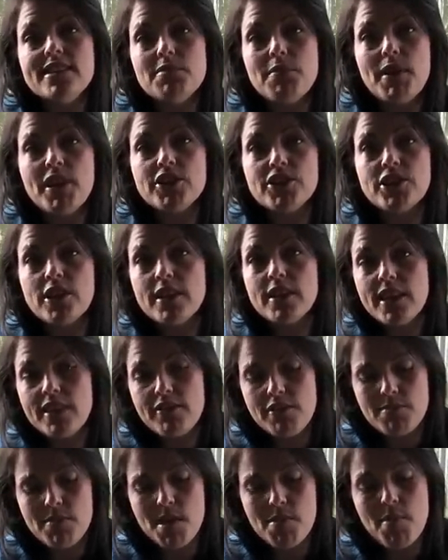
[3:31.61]
to make sure I'm
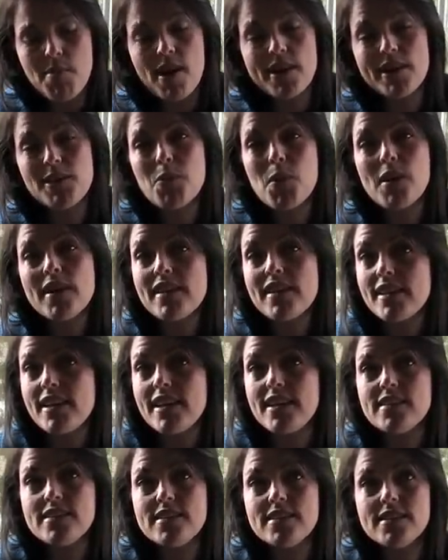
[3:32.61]
giving my body what it
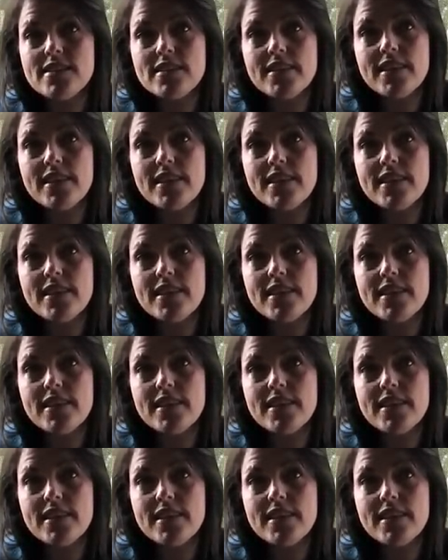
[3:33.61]
needs.